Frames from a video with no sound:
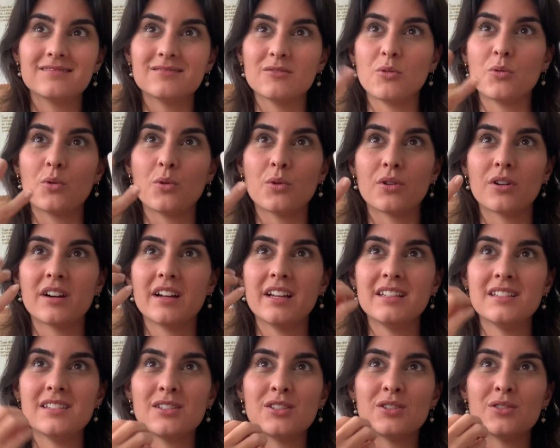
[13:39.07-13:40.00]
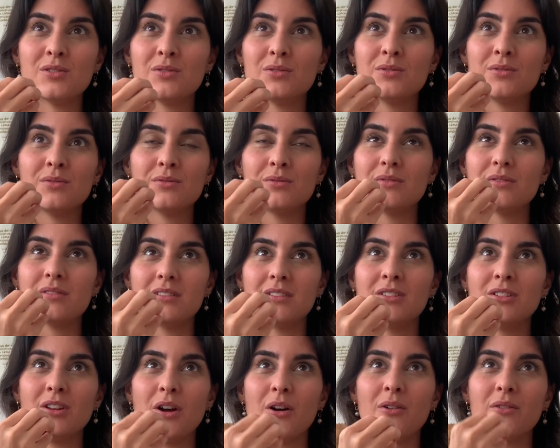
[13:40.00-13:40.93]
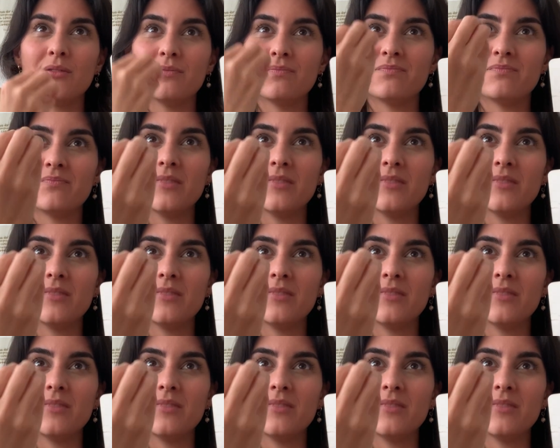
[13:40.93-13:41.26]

or into, you know,